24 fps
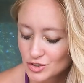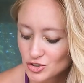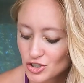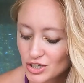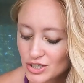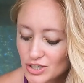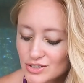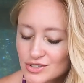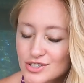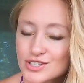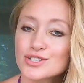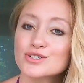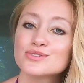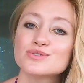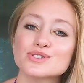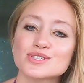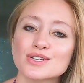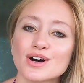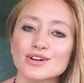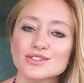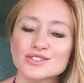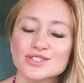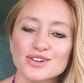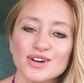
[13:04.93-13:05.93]
Trail 2
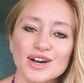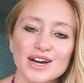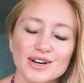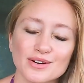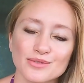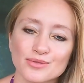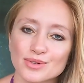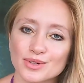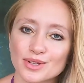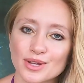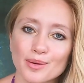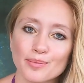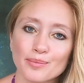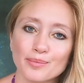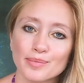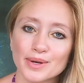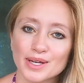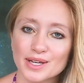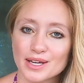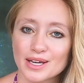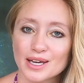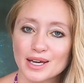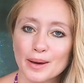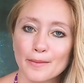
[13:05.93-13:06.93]
has also got a really
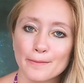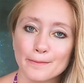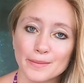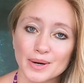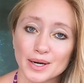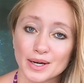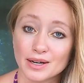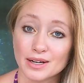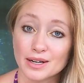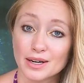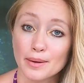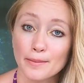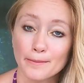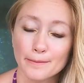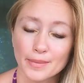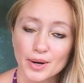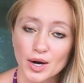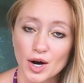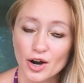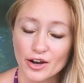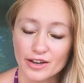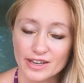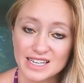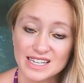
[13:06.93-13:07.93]
big mud
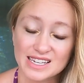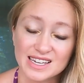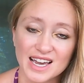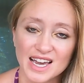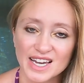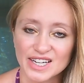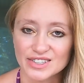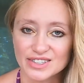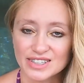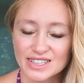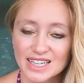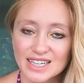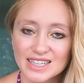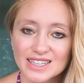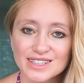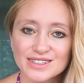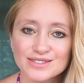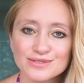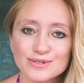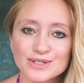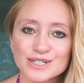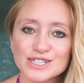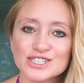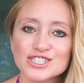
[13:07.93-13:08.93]
boggy
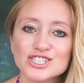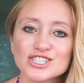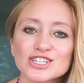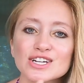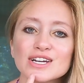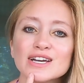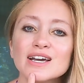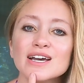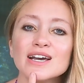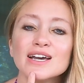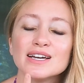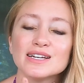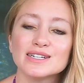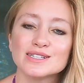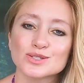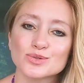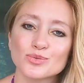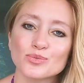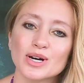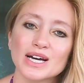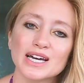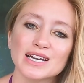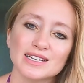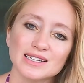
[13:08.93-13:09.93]
area, which
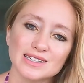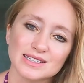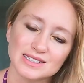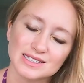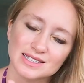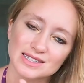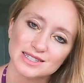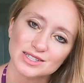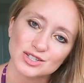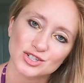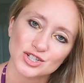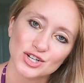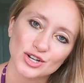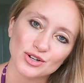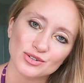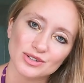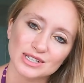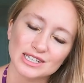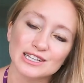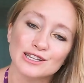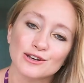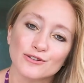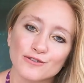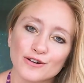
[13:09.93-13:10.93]
is what is
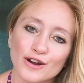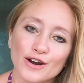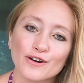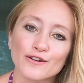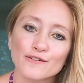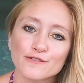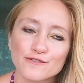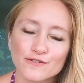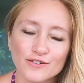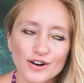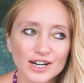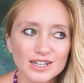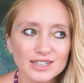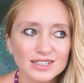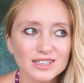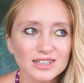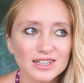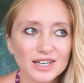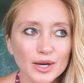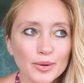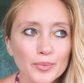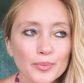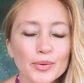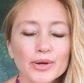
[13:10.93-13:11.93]
shown in the very front
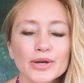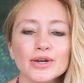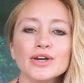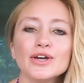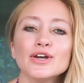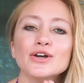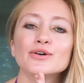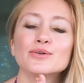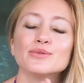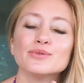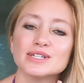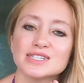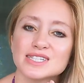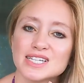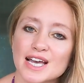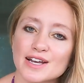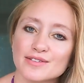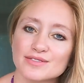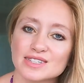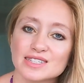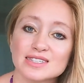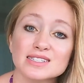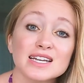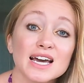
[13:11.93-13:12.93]
clip with
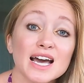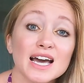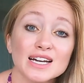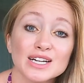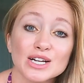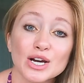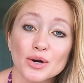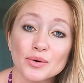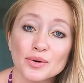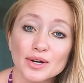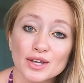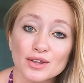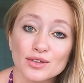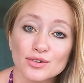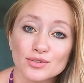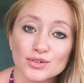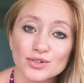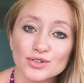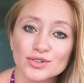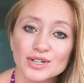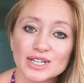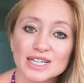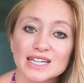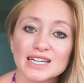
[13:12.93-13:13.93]
Taven's dad going
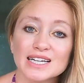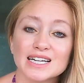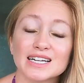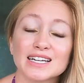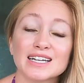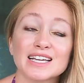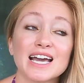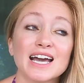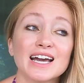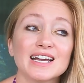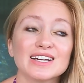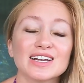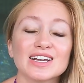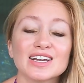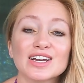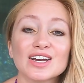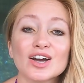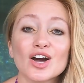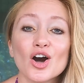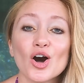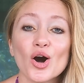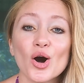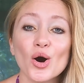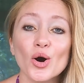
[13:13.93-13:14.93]
through it and
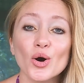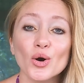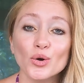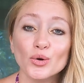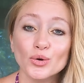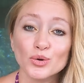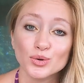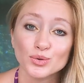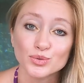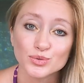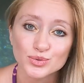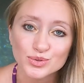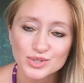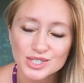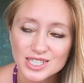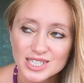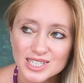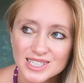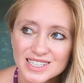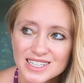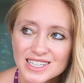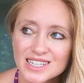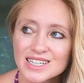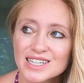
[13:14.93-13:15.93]
getting
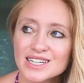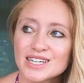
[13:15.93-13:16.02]
owned.